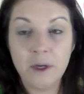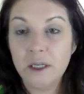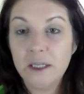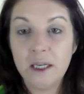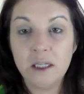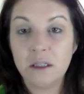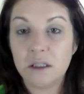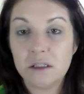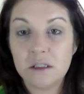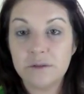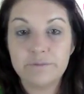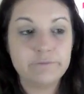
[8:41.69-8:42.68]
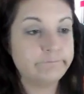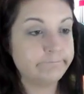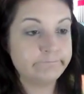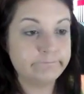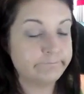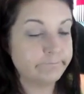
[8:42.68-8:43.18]
not digging this.
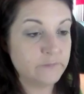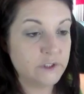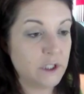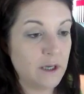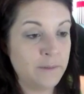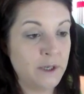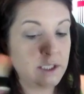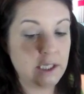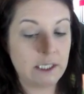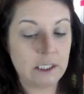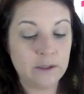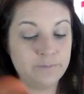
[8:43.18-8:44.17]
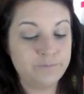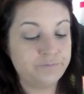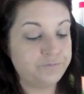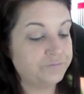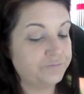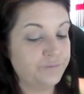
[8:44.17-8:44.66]
I'm not digging it.
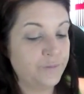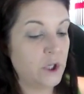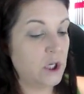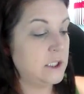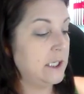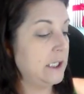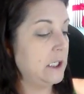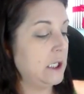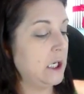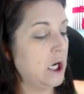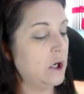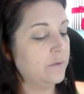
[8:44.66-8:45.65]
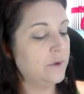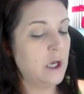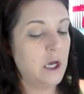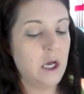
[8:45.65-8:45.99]
Not digging it at all.